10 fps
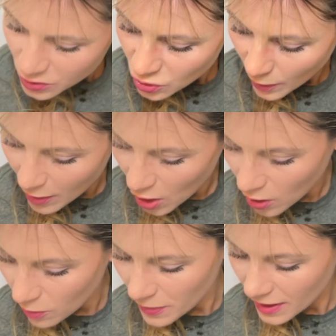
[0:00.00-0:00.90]
So I'm
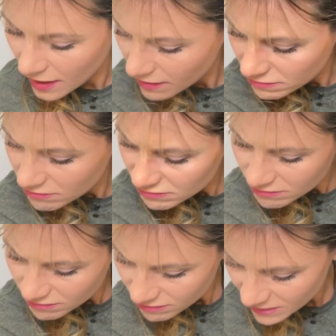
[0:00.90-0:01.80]
hoping,
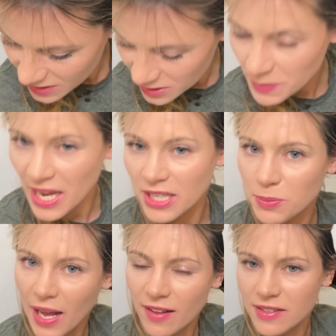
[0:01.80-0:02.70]
it says pH
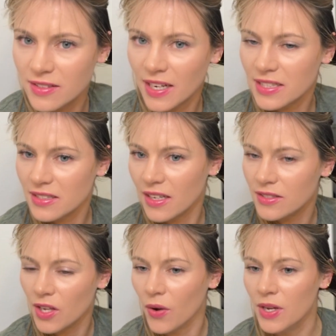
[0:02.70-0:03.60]
balance in AC,
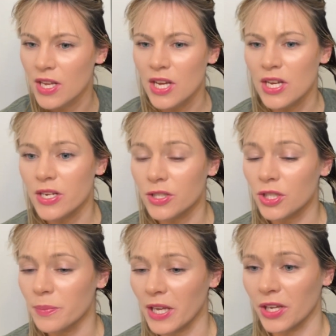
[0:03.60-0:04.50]
so it
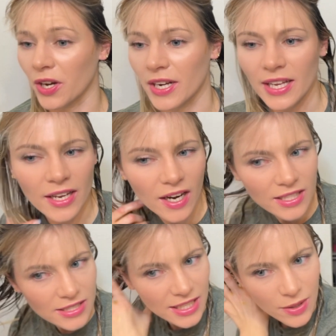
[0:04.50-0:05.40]
should be good. Like
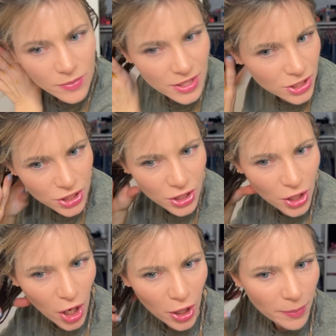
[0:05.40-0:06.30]
honestly, it really shouldn't
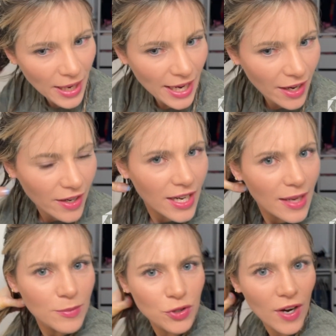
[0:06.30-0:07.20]
harm my hair. And I
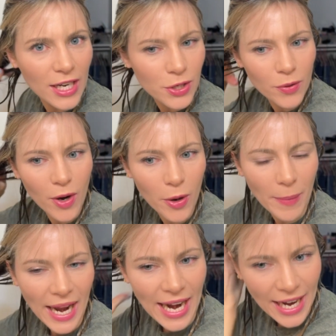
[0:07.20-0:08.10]
am trying to grow my
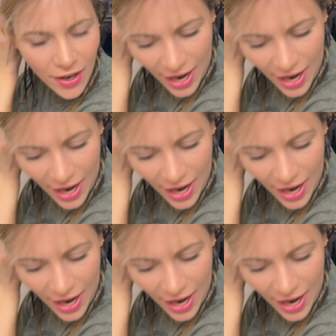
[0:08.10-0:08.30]
hair